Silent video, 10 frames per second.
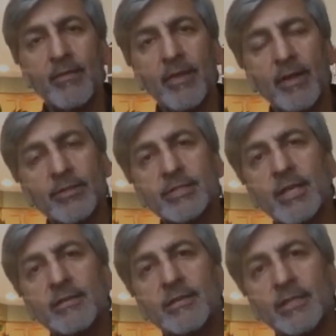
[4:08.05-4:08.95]
They
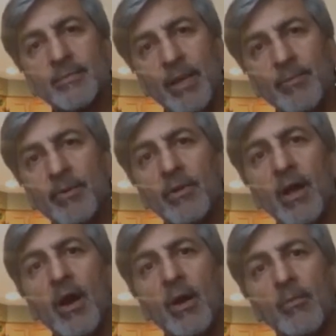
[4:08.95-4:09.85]
understand that these people
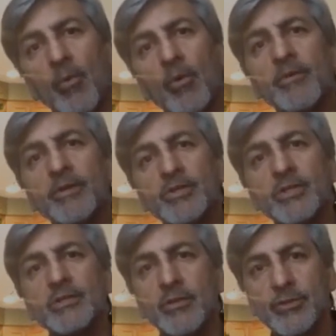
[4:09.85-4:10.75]
are more than
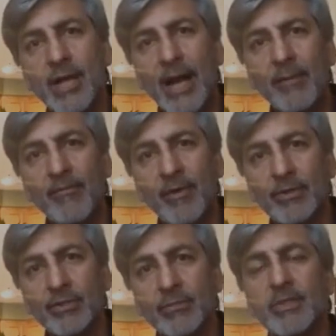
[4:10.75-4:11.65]
just their job
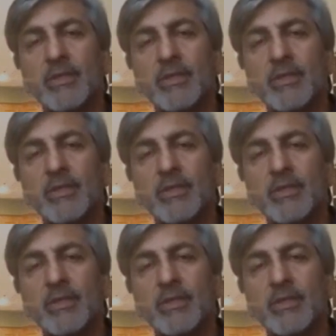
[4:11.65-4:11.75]
function,